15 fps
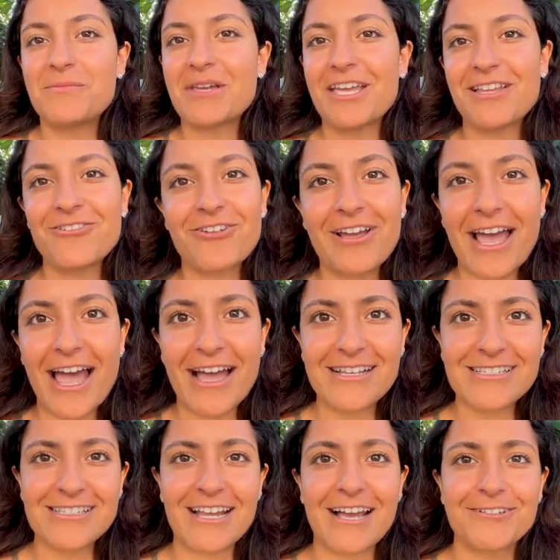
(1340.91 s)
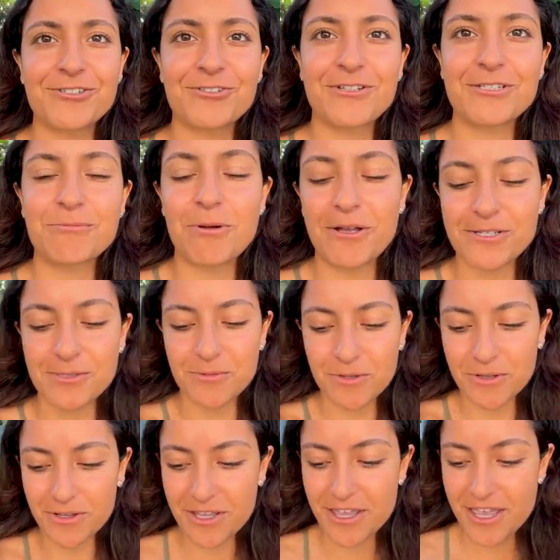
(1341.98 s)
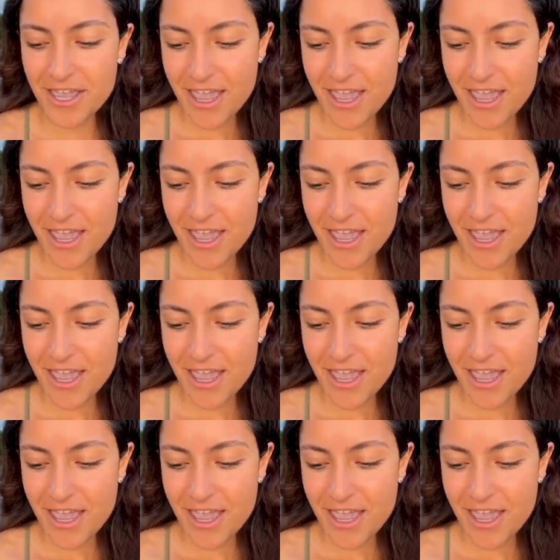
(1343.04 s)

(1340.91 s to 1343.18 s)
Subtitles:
make it look as natural as possible